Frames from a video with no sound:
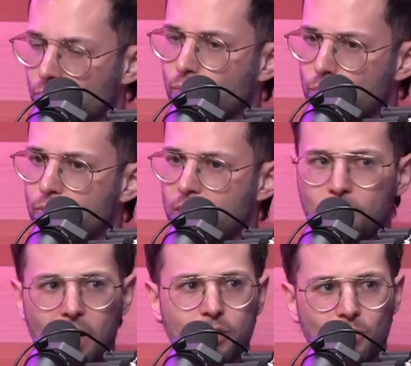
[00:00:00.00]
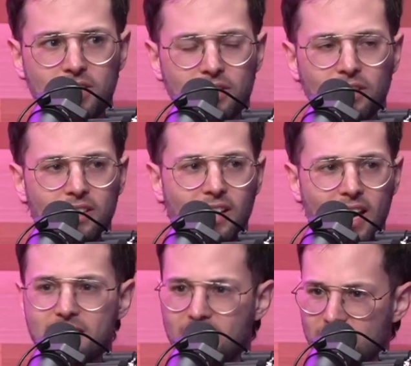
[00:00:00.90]
movie, but I was recently
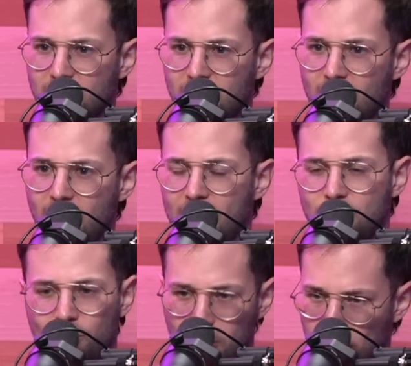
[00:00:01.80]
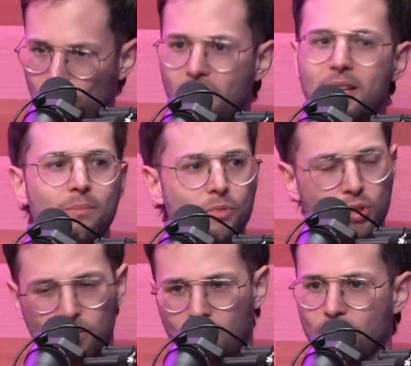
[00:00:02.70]
at Disney, and so they play
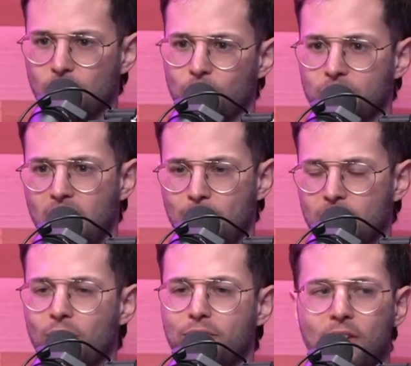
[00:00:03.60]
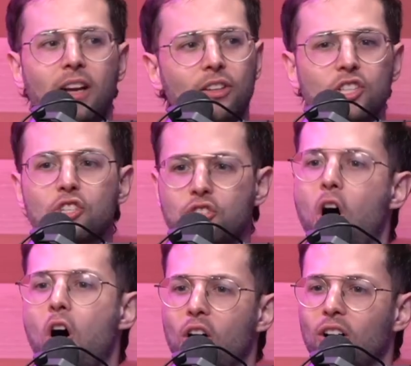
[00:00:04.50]
music videos the whole time. And so I finally
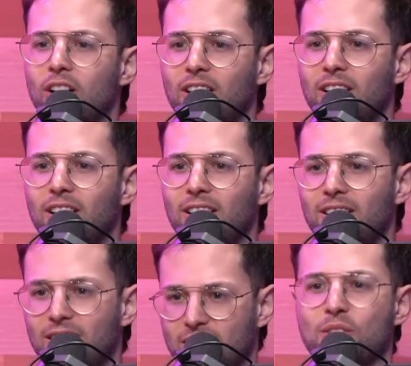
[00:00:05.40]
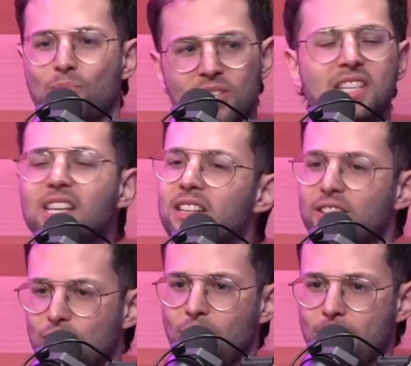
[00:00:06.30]
saw some
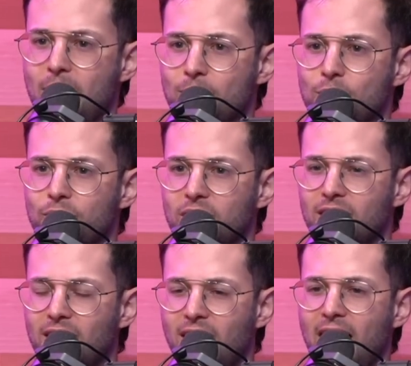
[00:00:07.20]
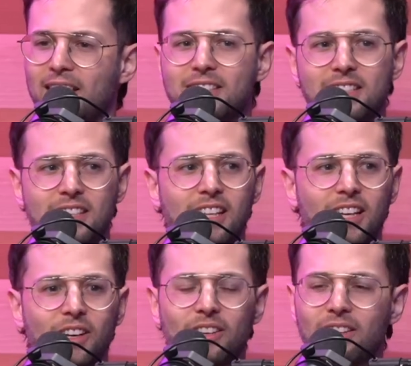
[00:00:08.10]
scenes from that movie. Right. And
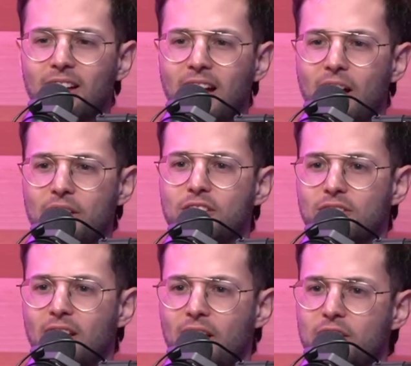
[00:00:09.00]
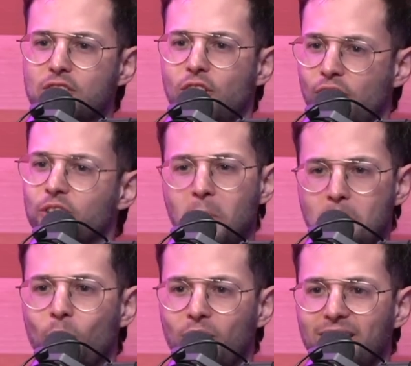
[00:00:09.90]
seeing how they slaughter my
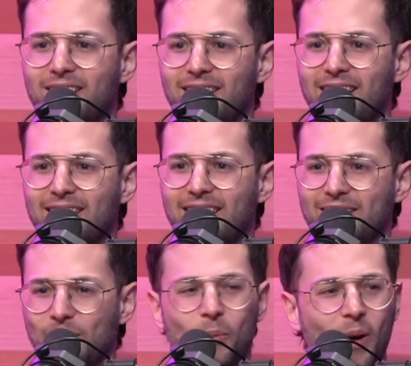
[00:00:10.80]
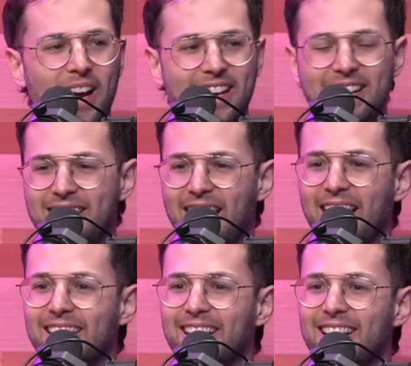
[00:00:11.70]
boy, like the way that